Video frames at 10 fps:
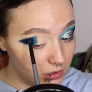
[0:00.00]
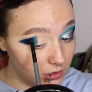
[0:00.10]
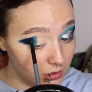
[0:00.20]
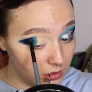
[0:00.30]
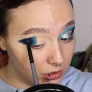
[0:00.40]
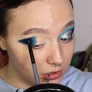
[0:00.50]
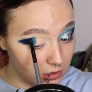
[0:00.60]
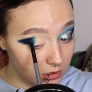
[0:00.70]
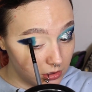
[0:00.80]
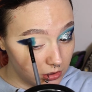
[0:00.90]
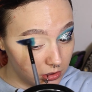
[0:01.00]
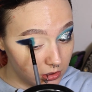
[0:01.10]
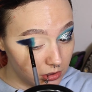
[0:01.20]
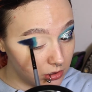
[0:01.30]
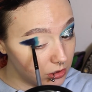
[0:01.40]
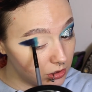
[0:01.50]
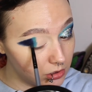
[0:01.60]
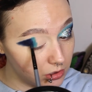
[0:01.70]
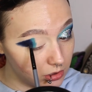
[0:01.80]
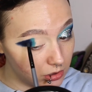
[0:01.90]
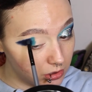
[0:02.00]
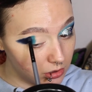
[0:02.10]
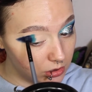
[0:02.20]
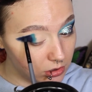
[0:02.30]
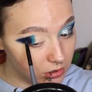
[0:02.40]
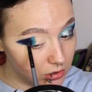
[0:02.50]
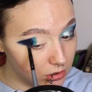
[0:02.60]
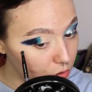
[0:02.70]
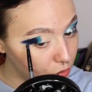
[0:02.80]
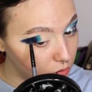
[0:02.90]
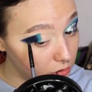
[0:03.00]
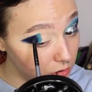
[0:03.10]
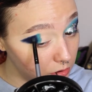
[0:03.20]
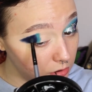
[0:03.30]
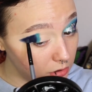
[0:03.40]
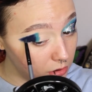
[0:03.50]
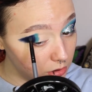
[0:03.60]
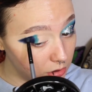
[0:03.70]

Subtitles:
[no speech]